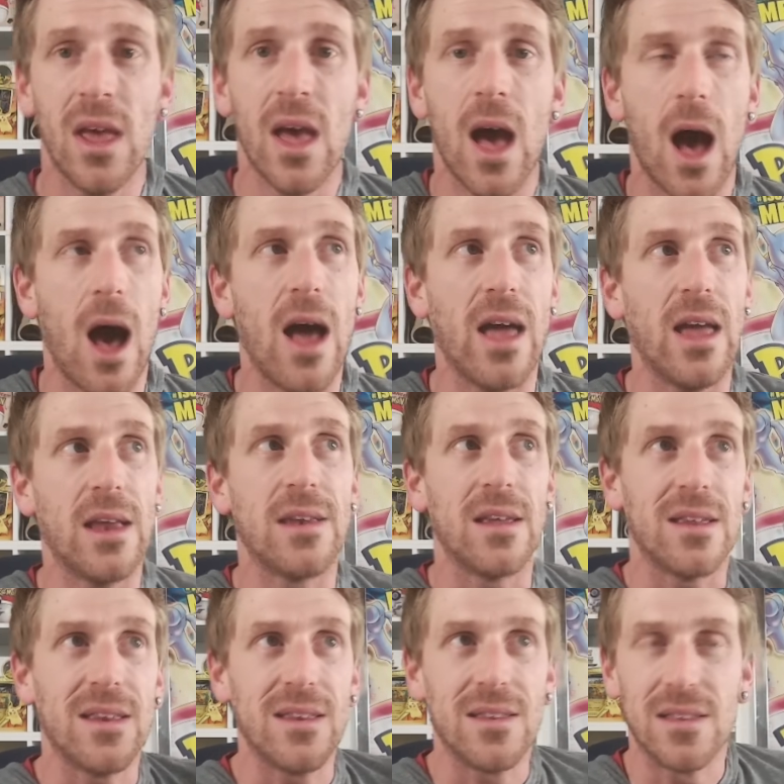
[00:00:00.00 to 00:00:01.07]
Uh, uh,
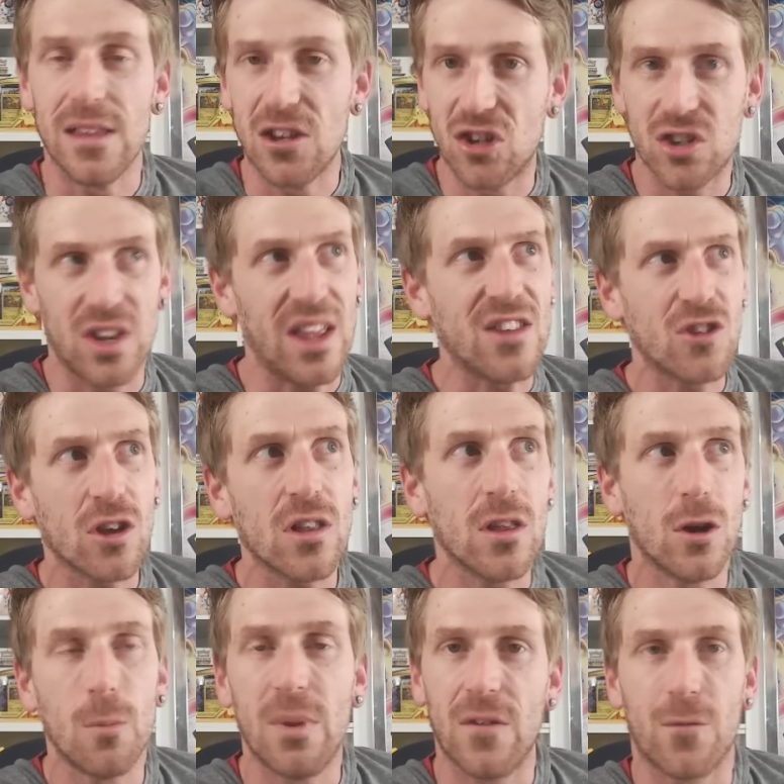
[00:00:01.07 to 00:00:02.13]
and it just it took a
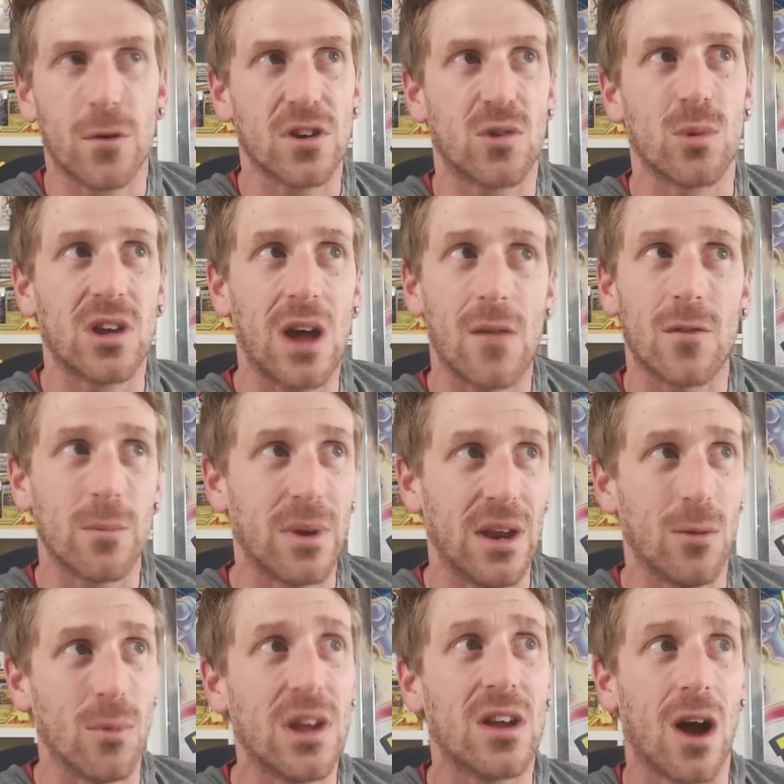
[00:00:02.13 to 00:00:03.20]
little bit for it to recover, but
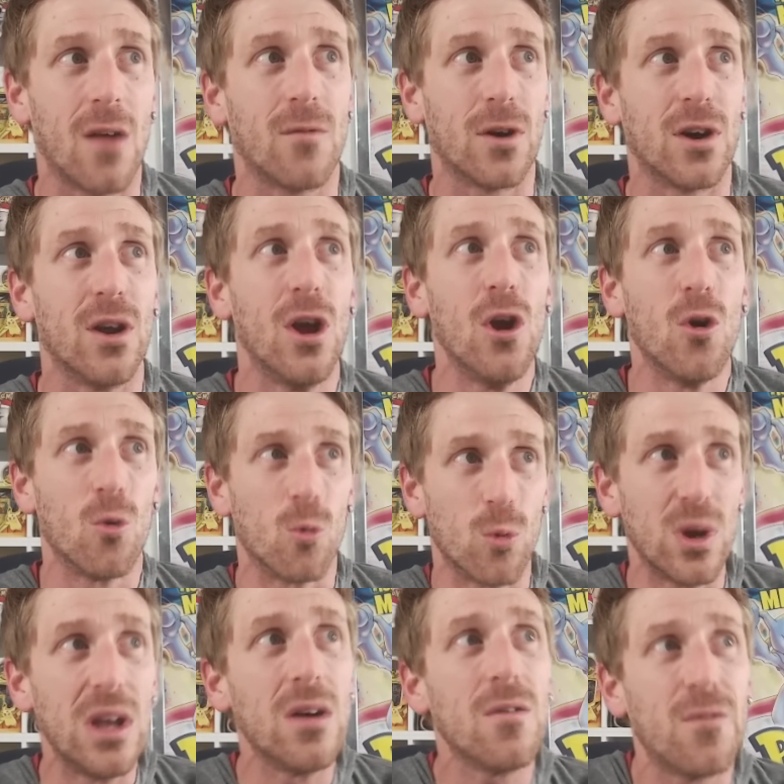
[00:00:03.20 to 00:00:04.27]
it recovered
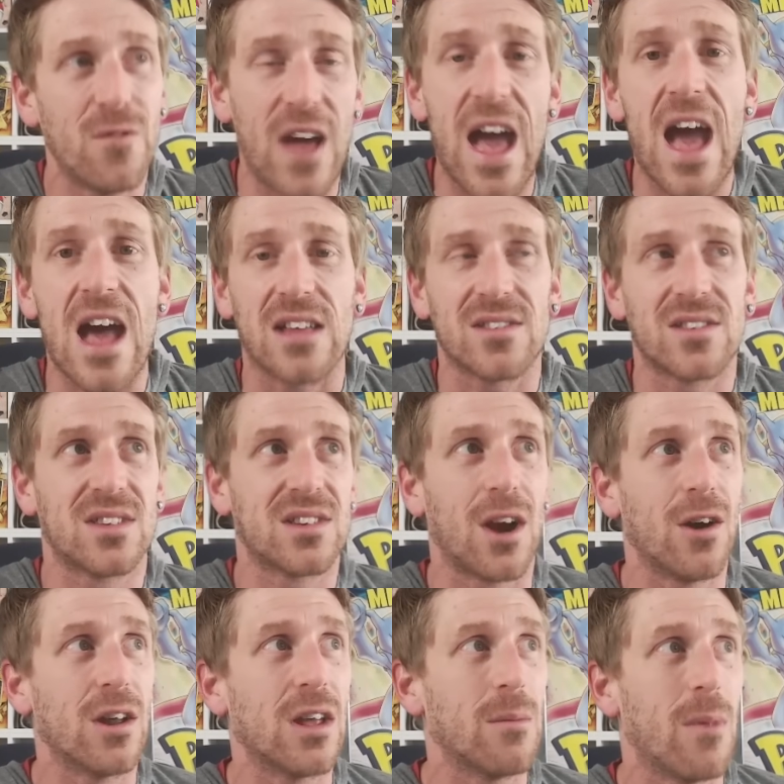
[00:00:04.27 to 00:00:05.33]
real fast
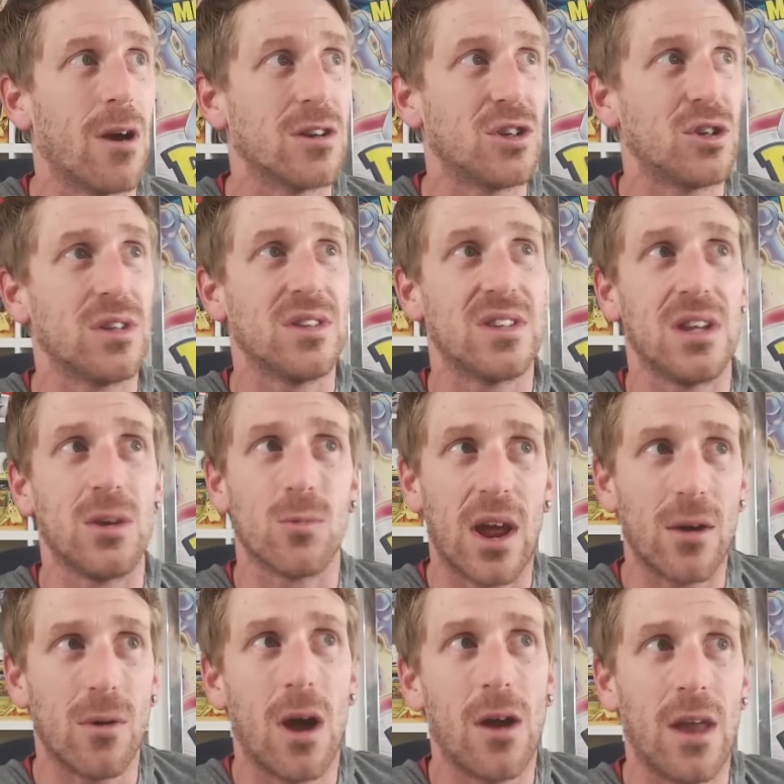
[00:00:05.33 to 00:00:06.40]
starting in March. You can see
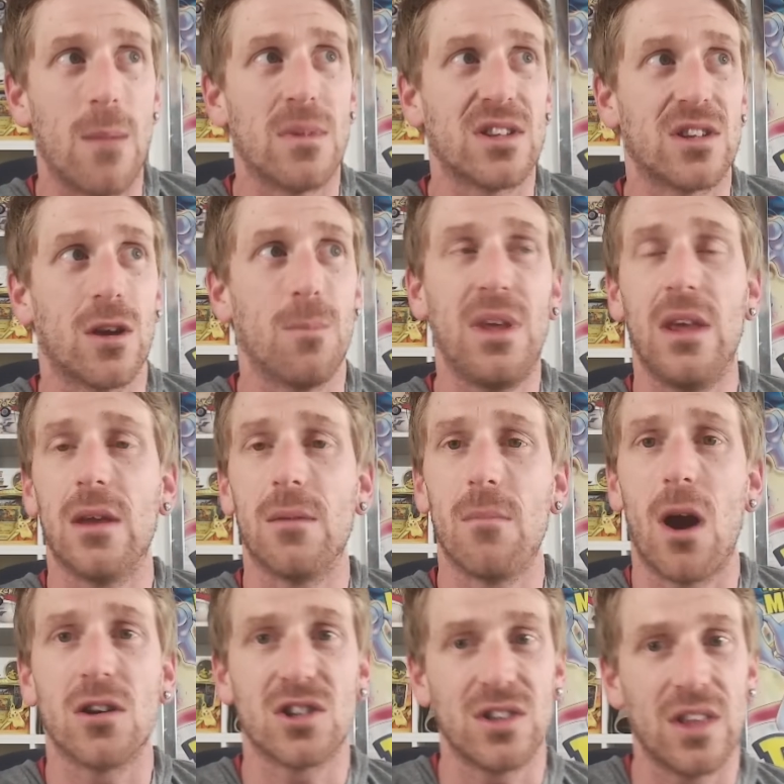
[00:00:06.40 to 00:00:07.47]
right around MSRP in
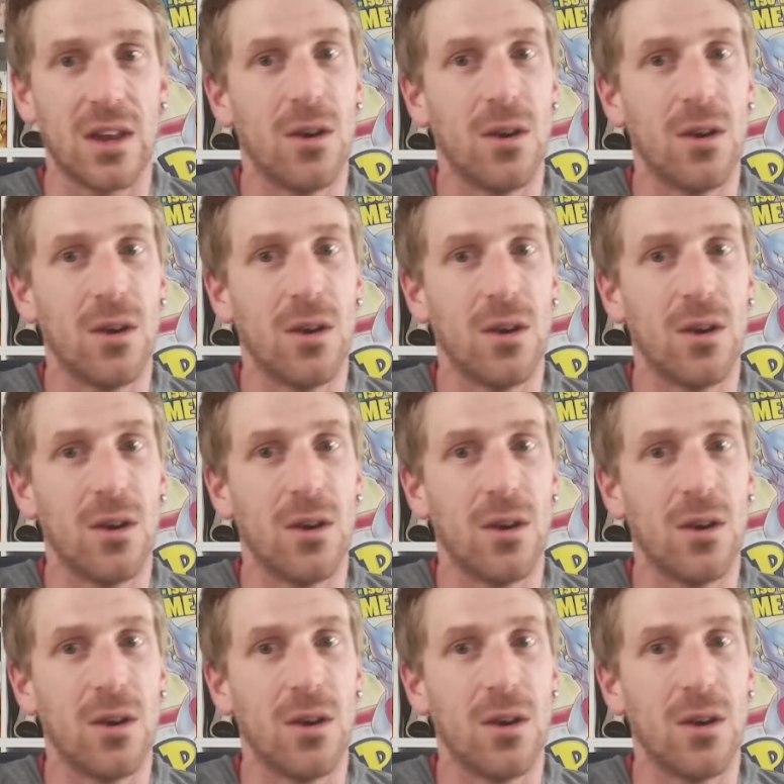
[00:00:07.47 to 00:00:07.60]
March, and then